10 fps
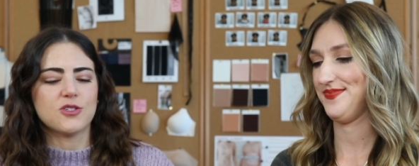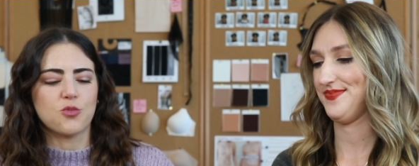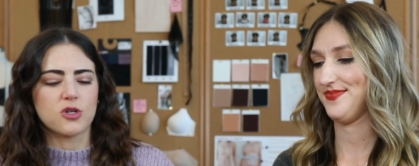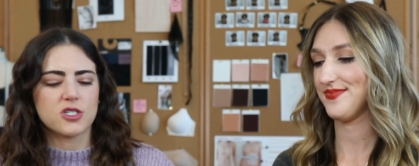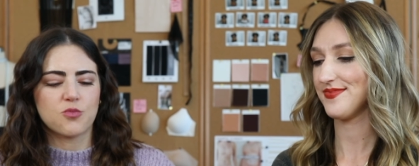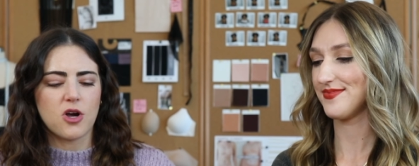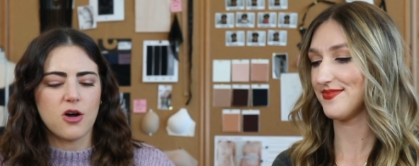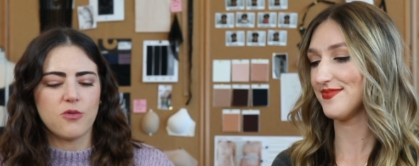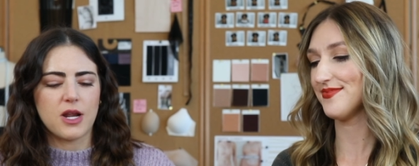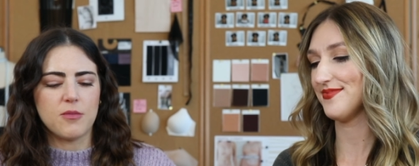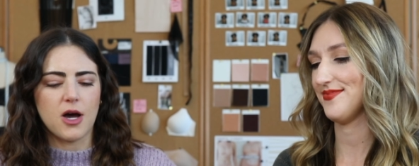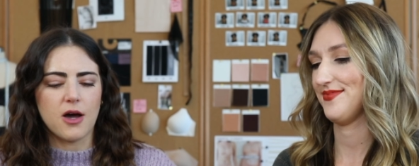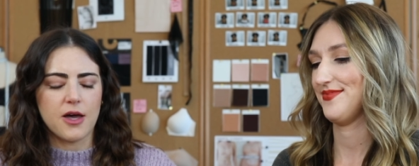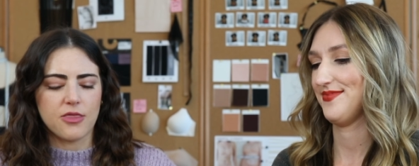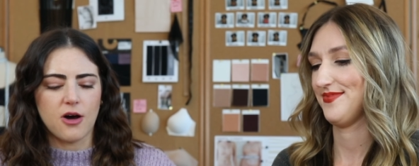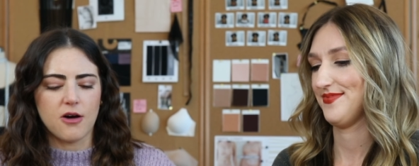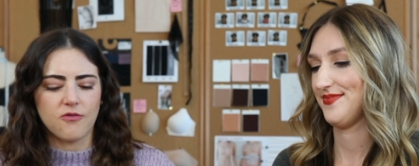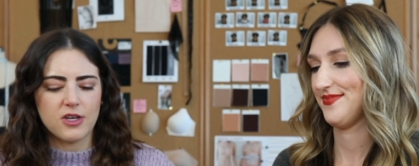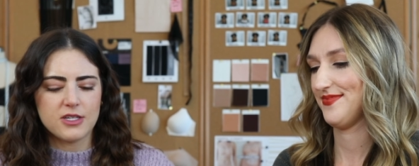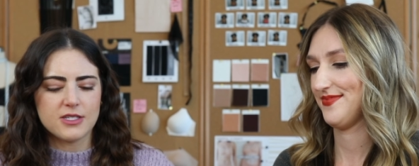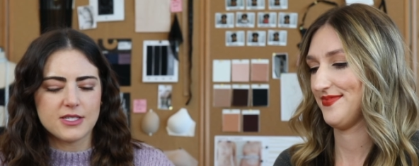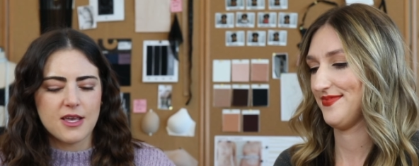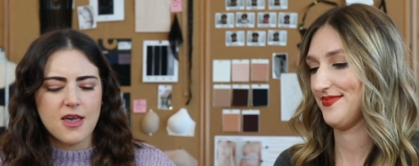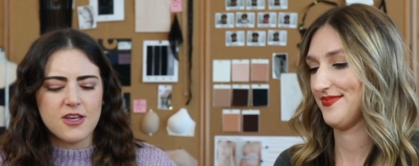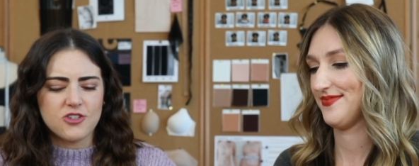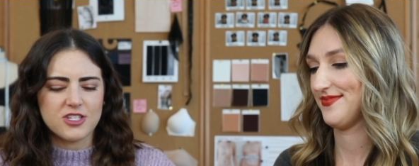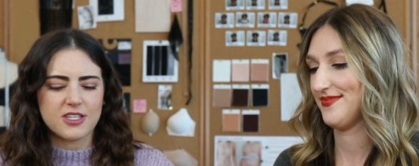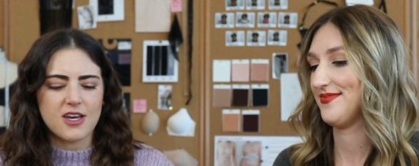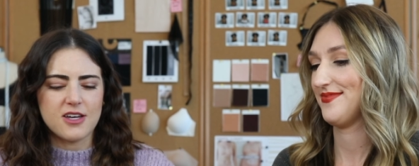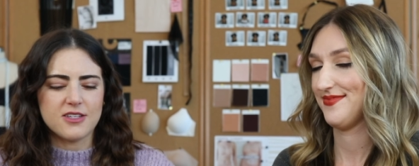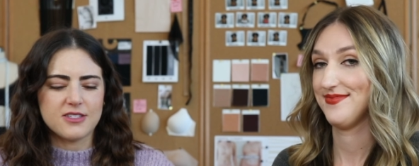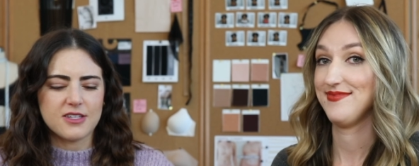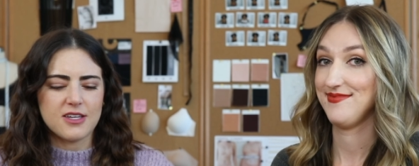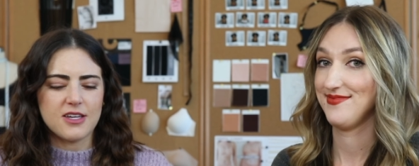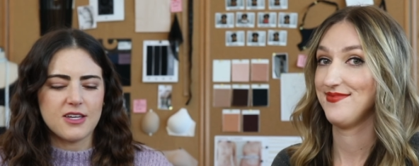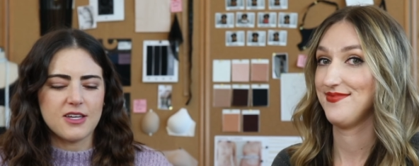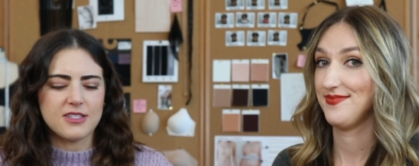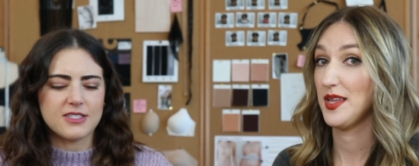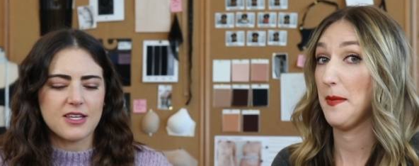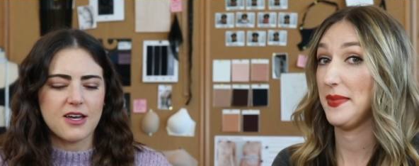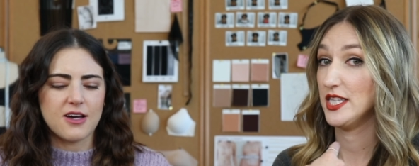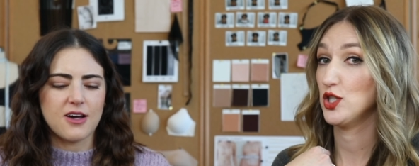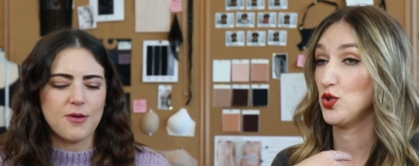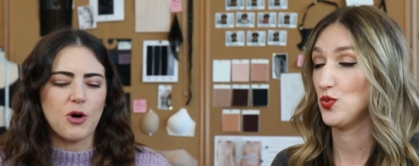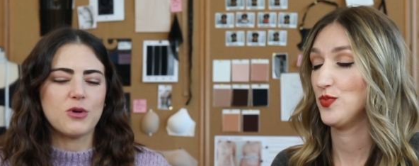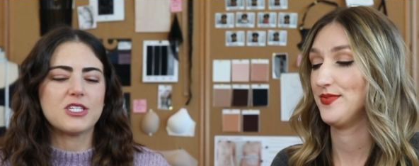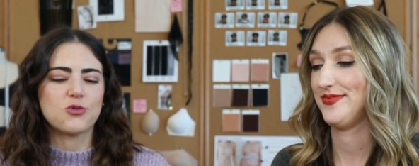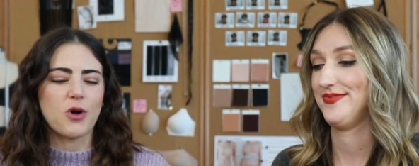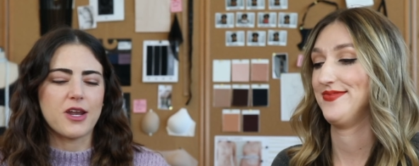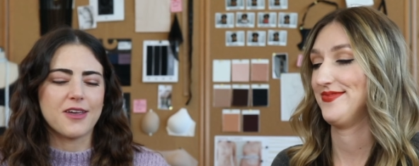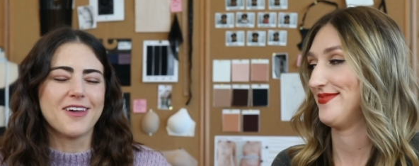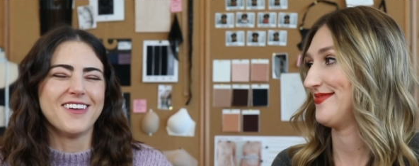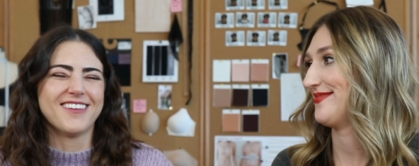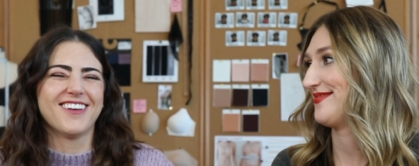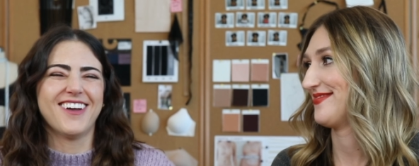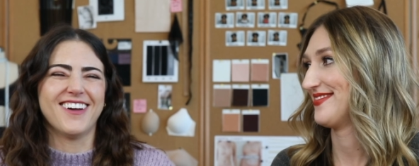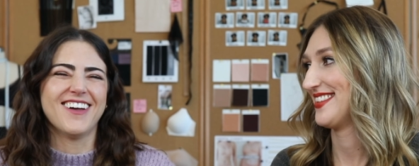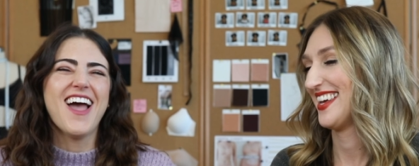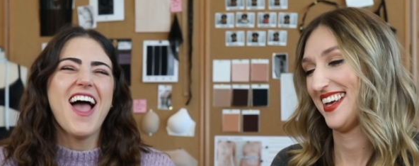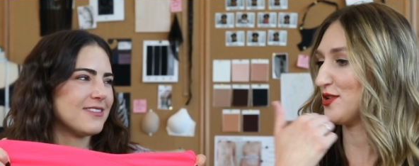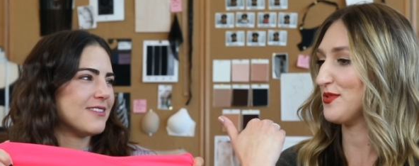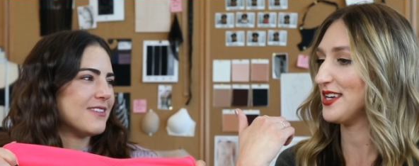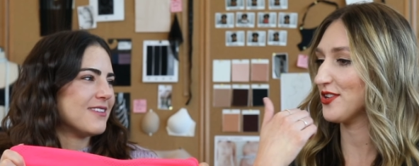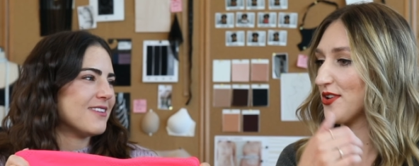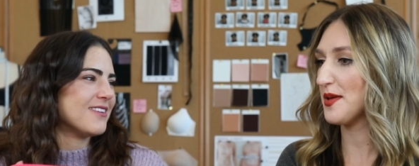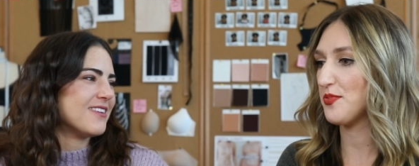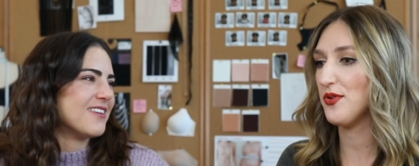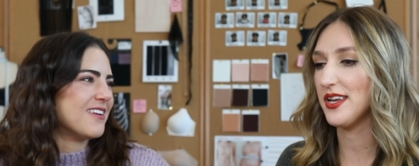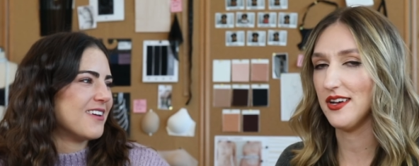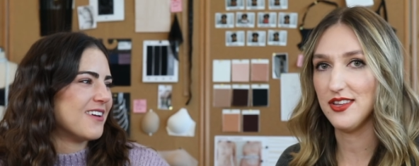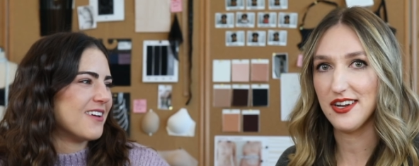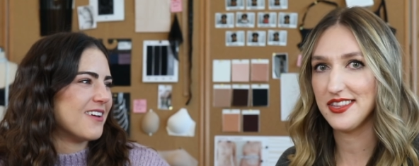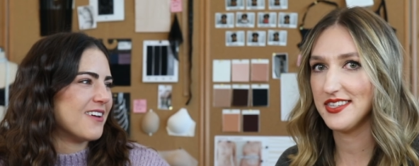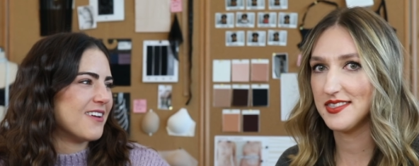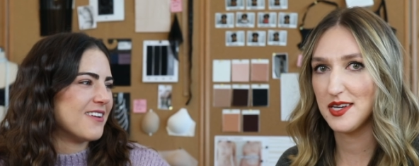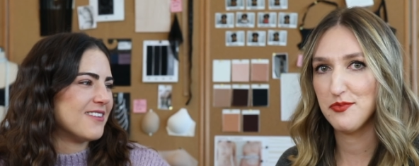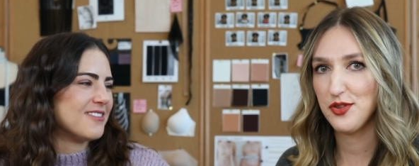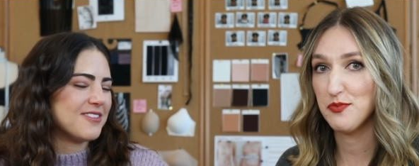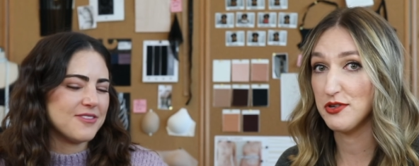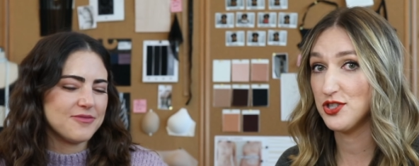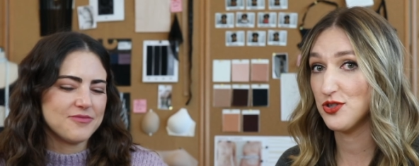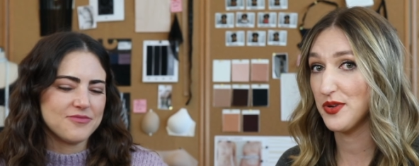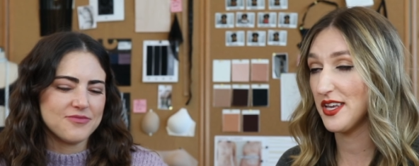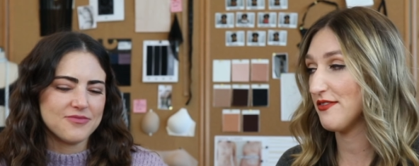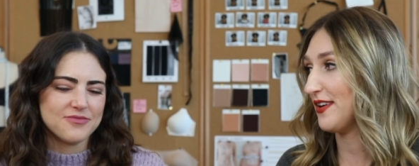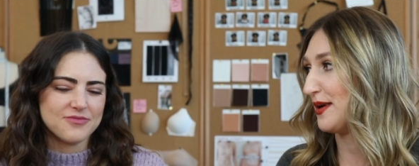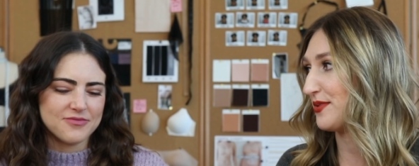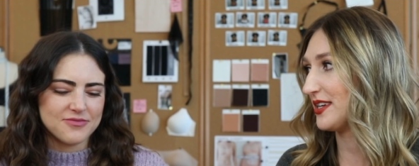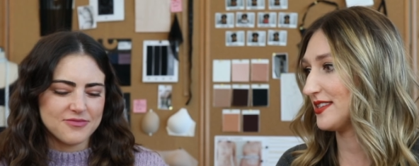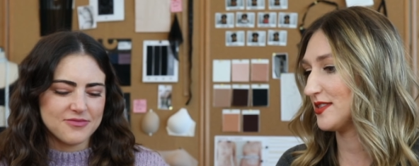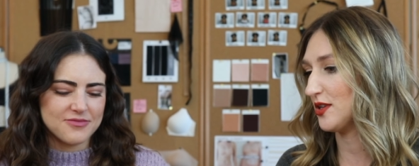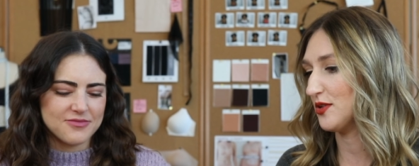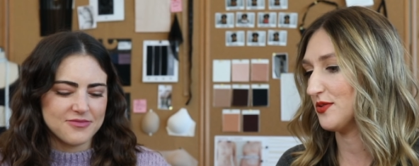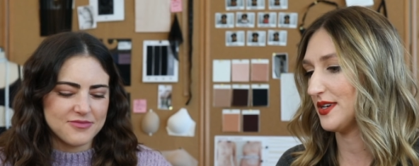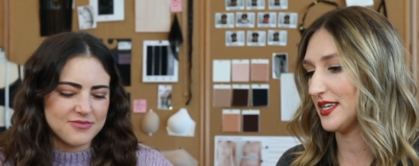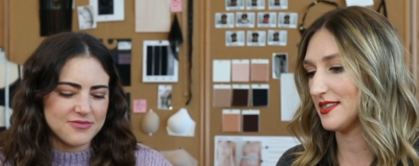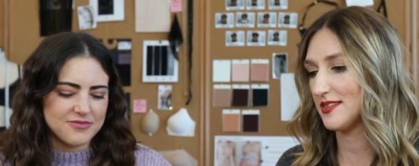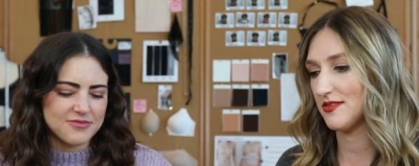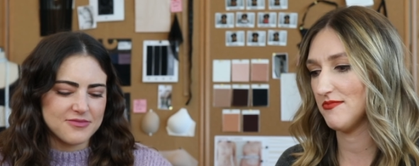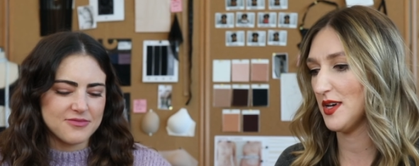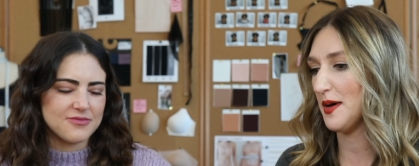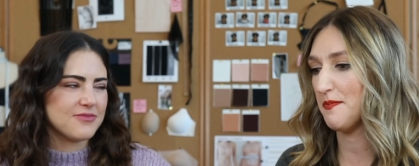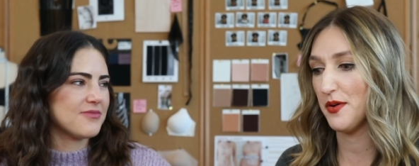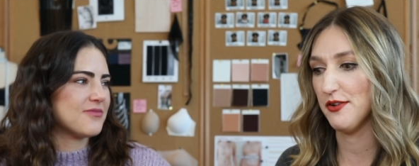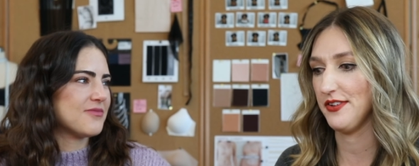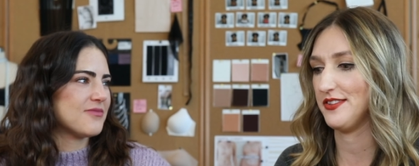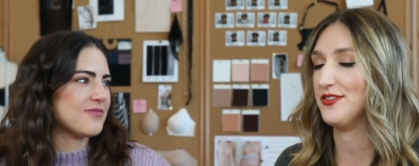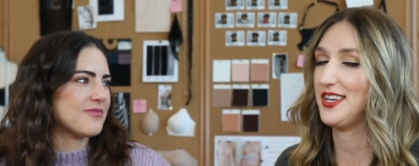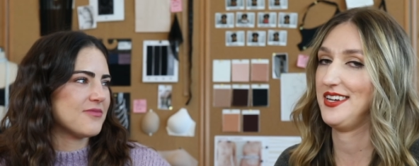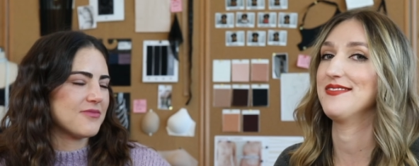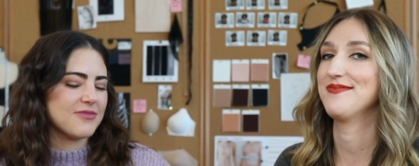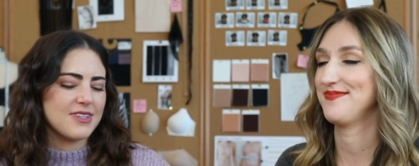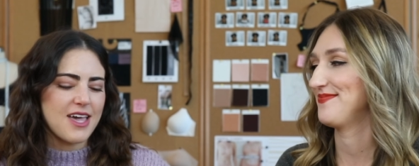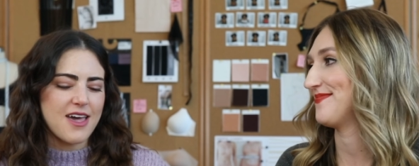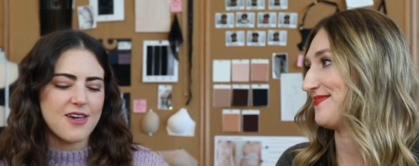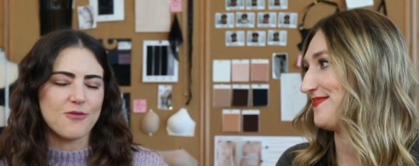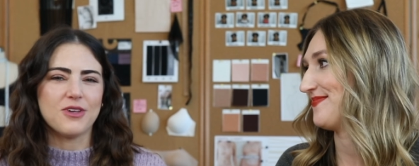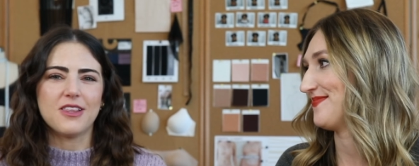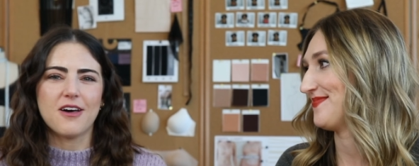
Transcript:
Speaker 1: a sports bra when I'm not at the office, just because it's I'm always sweating. You
Speaker 2: know what? Great point. A lot of these come with moisture wicking fabric, so it's a perfect for that.
Speaker 1: Yay, we